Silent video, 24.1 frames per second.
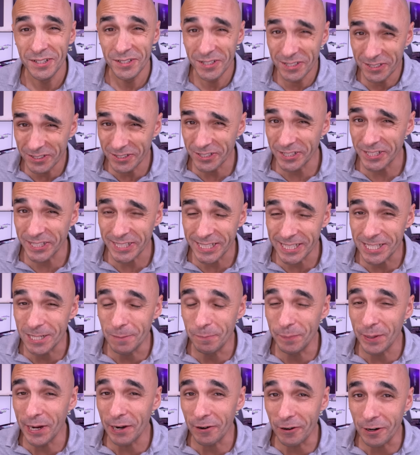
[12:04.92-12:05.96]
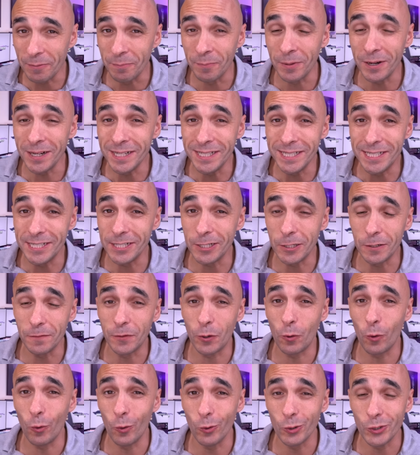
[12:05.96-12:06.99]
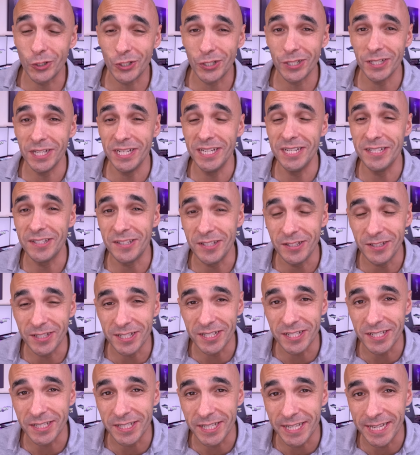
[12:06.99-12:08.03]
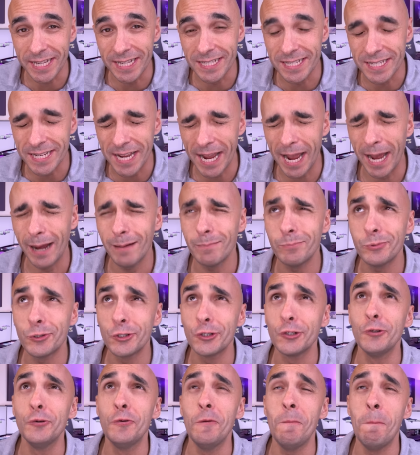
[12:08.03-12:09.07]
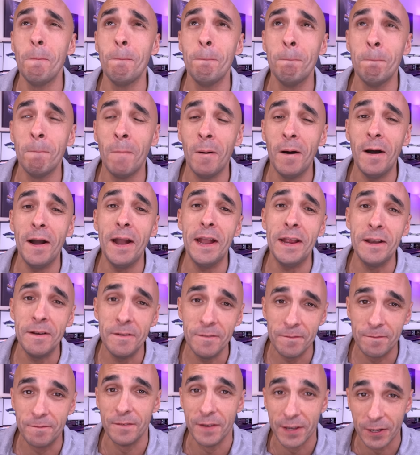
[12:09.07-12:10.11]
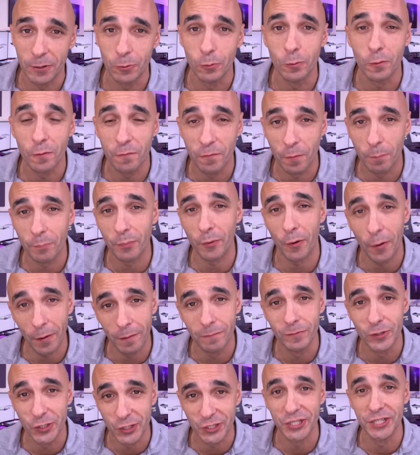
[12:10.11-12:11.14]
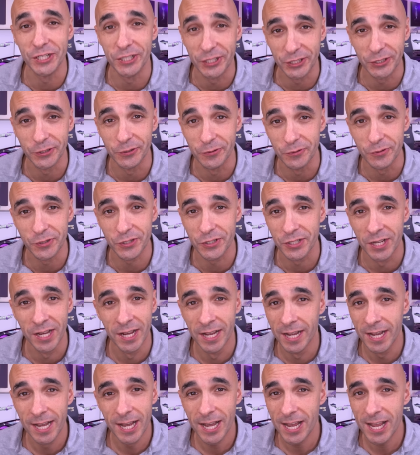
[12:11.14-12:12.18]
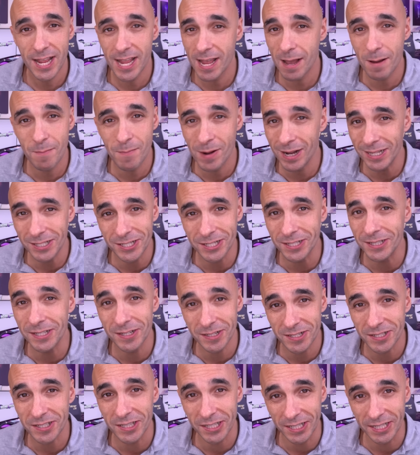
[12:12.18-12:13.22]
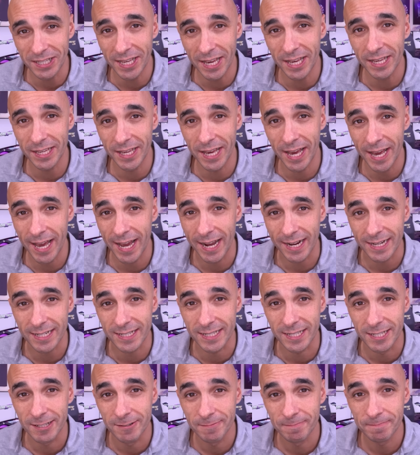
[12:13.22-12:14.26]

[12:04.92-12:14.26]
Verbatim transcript: The other thing to bear in mind here, of course, is that this thing is an absolute minefield for privacy issues. Imagine this thing getting hacked.